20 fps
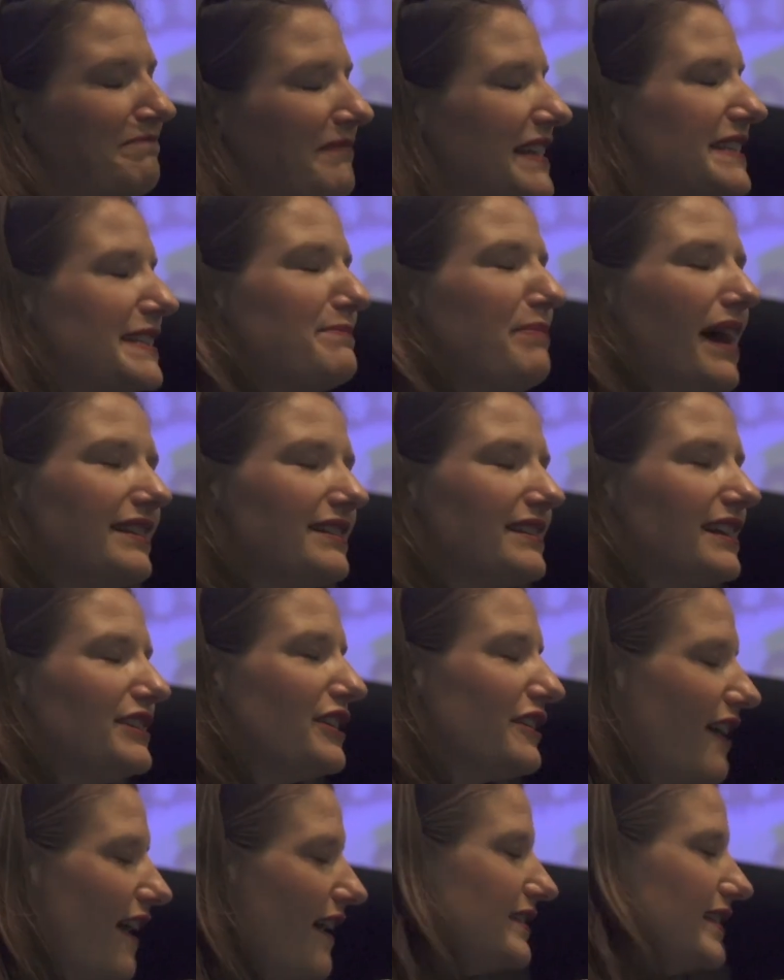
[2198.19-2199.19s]
It depends on
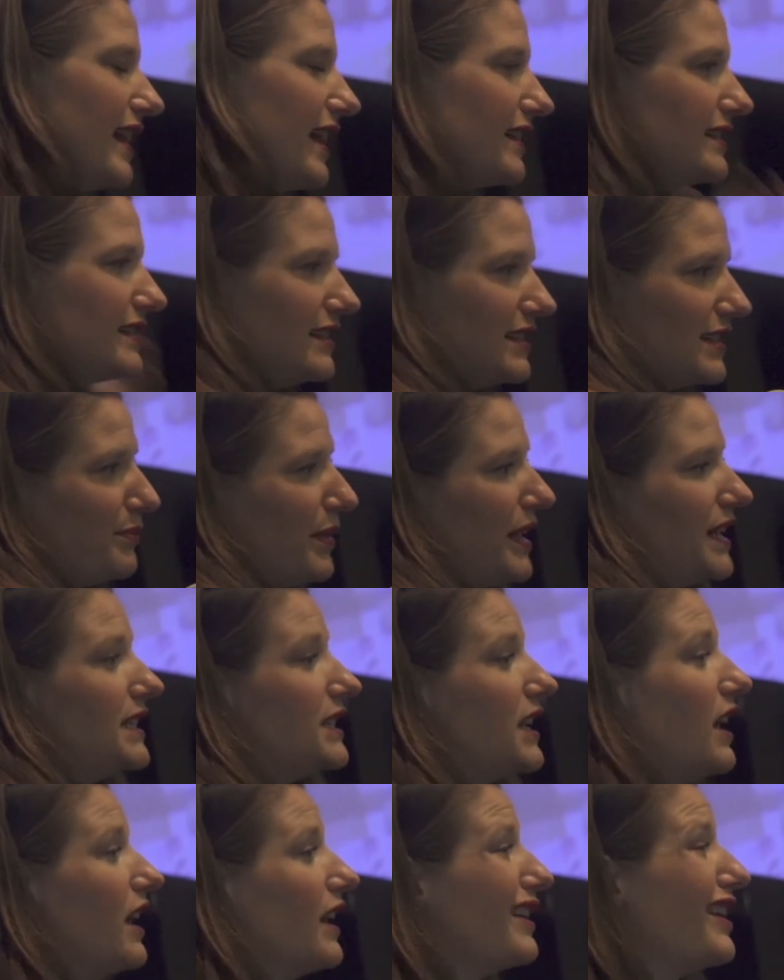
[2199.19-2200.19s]
your context. It
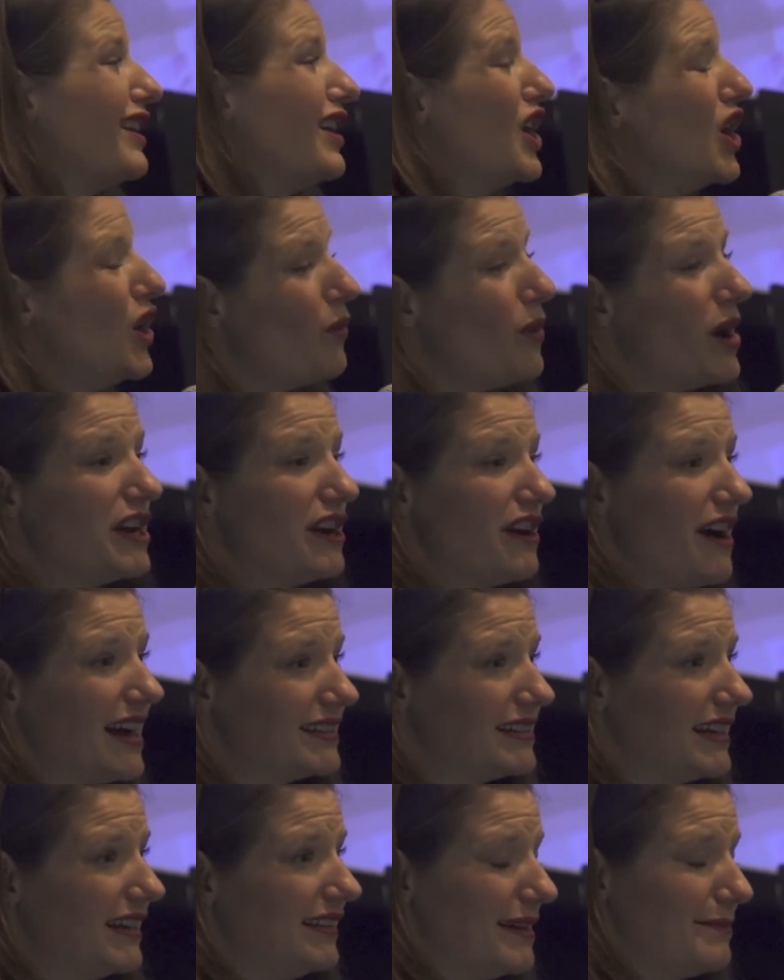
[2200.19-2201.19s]
depends on what you're
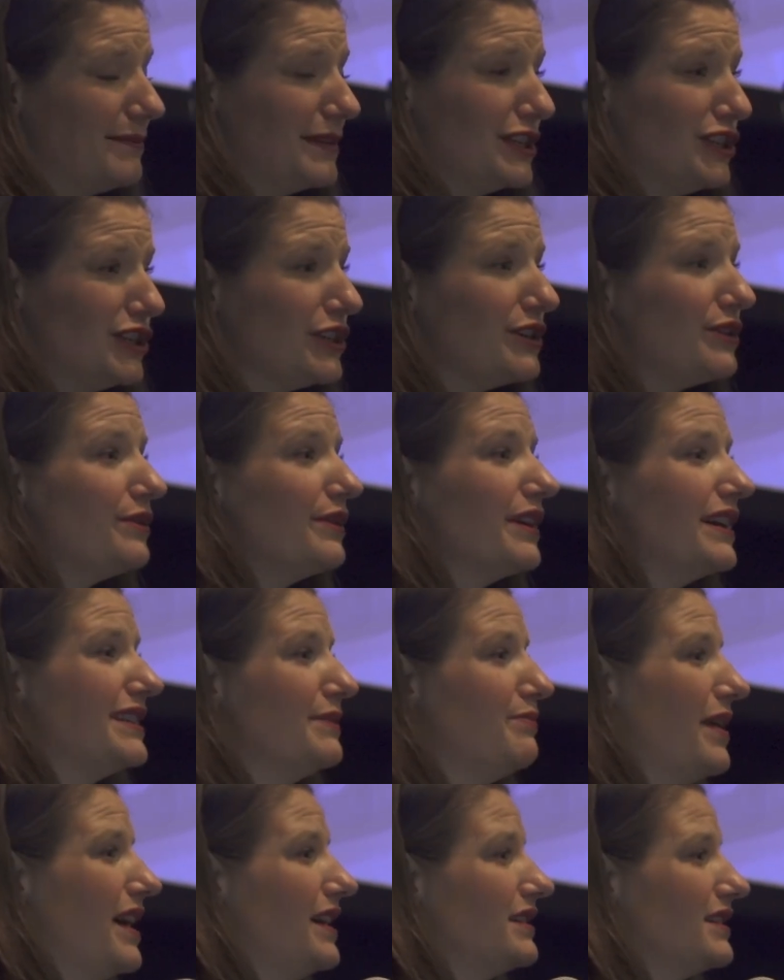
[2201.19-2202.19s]
asking them to do. It
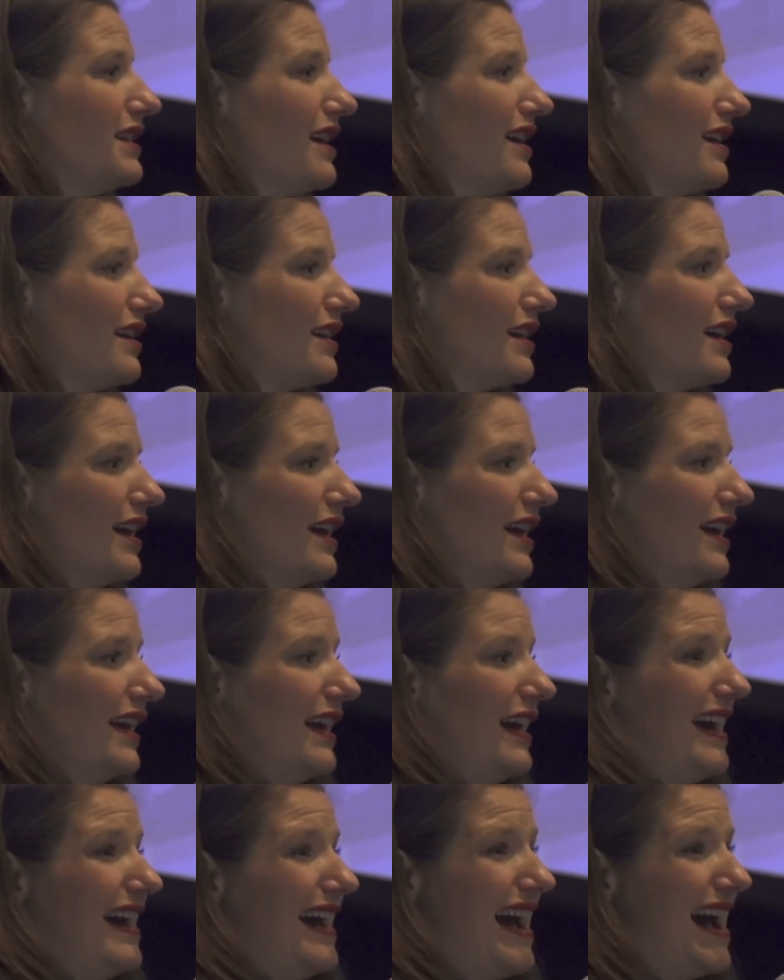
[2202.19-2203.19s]
depends on
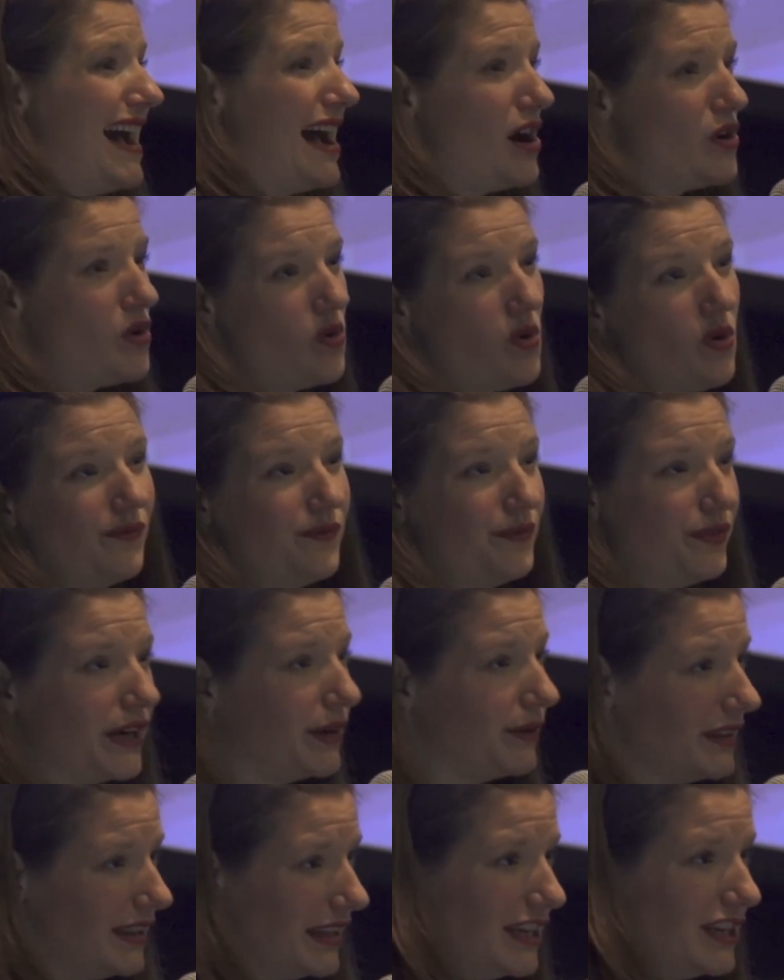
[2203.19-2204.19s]
how
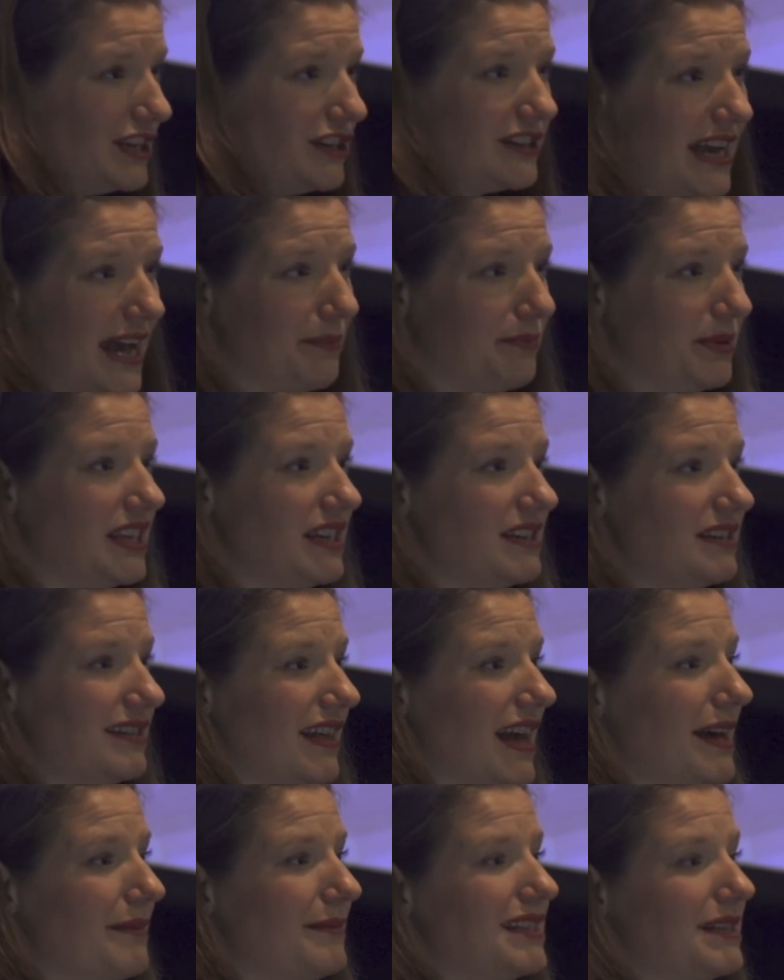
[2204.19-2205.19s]
frequently you're tapping into
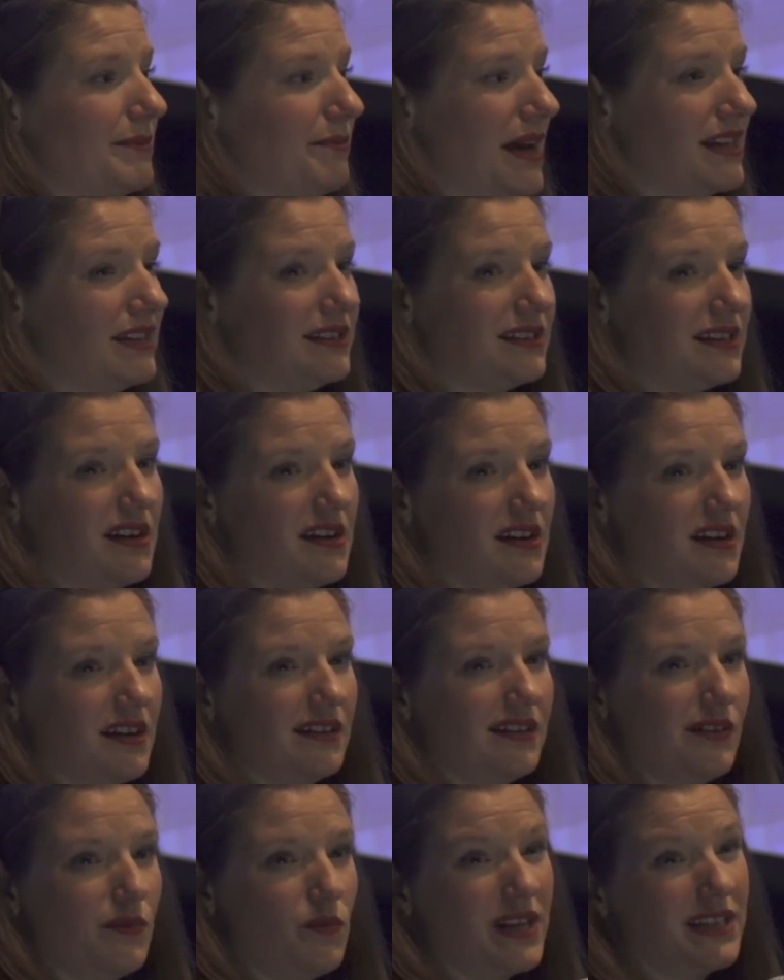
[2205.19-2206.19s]
them. It depends
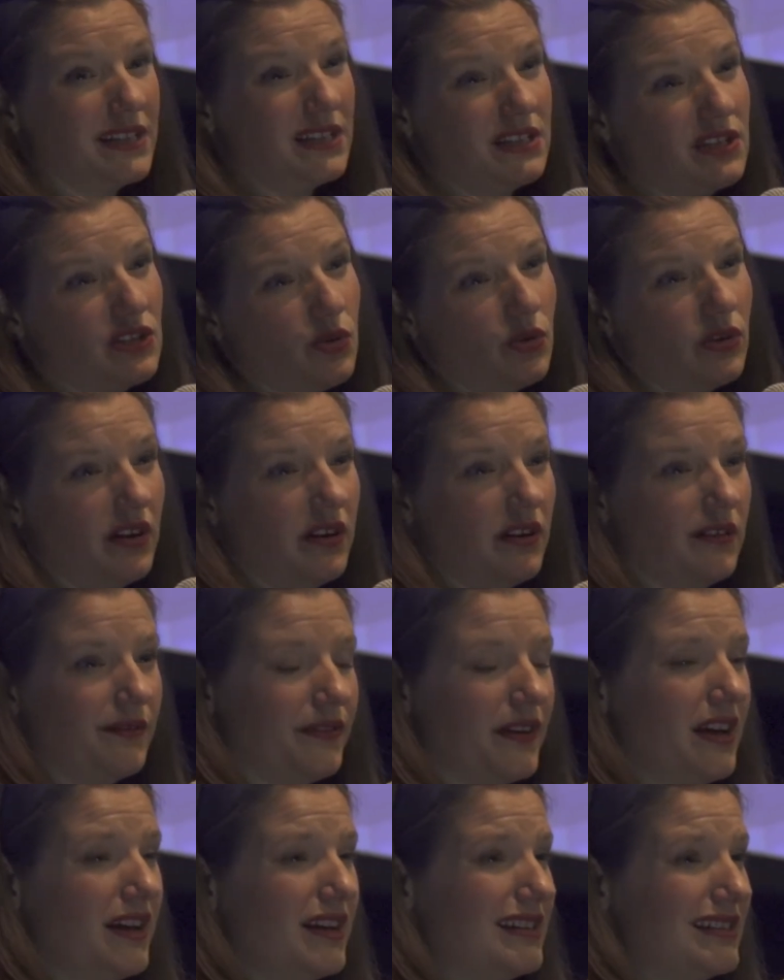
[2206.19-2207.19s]
on what sort
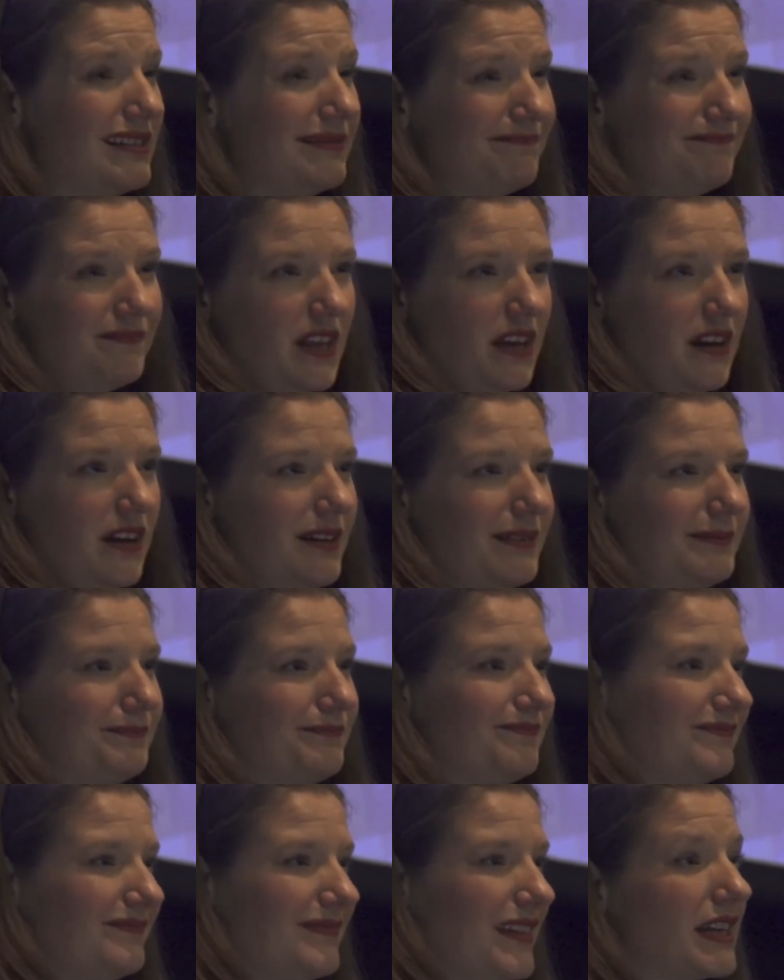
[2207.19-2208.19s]
of
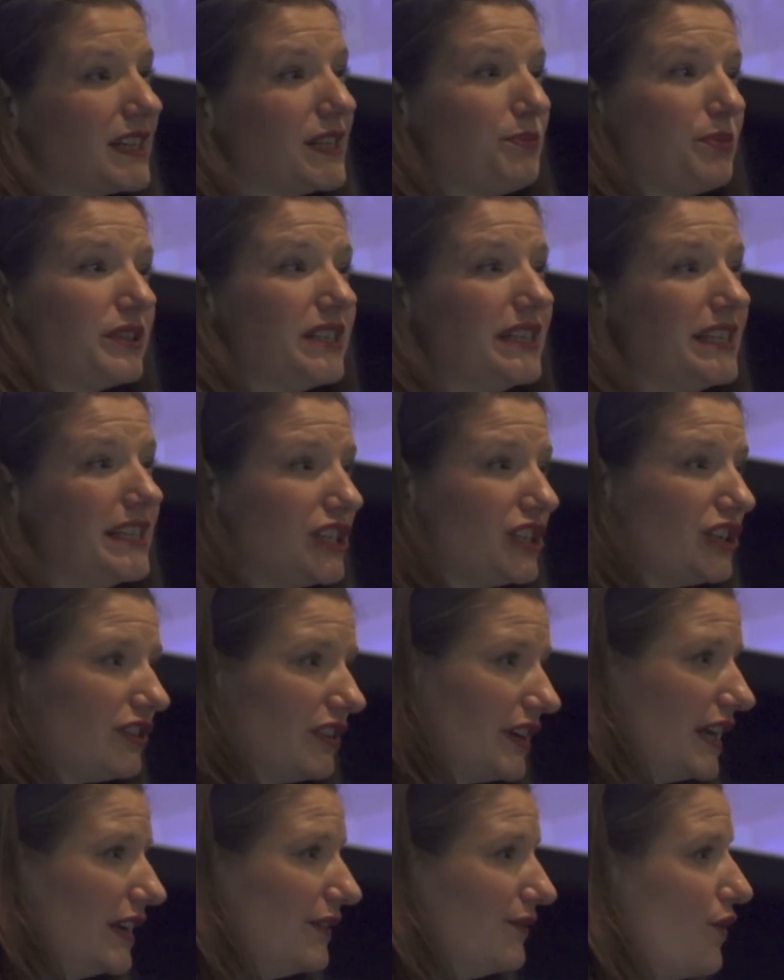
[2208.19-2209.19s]
expertise you're
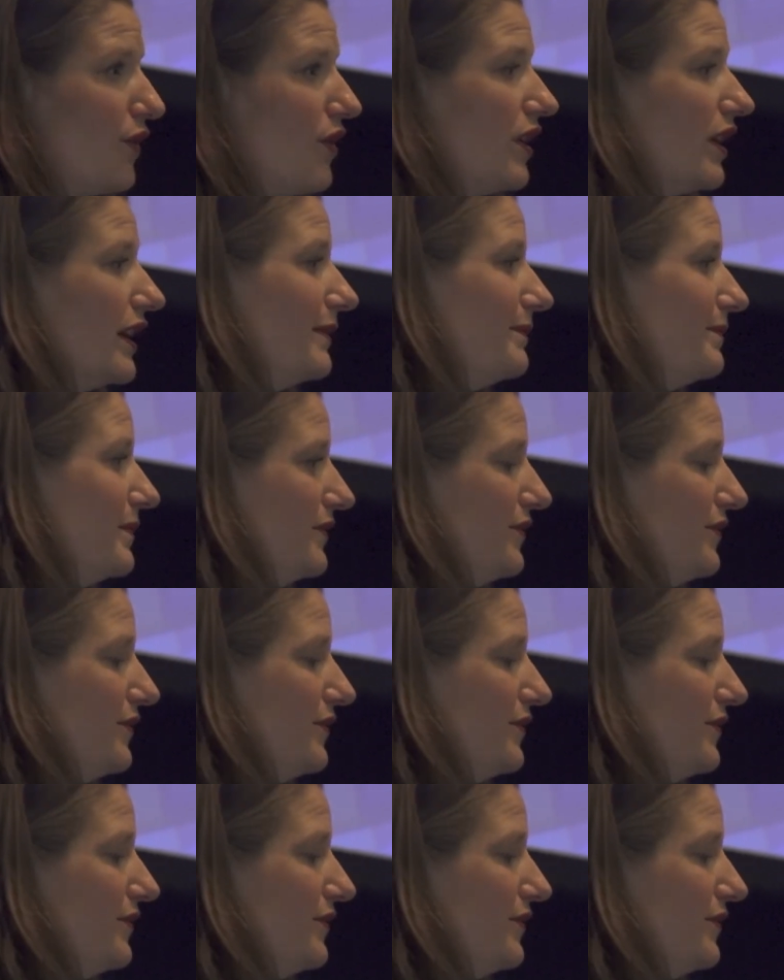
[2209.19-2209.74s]
looking for.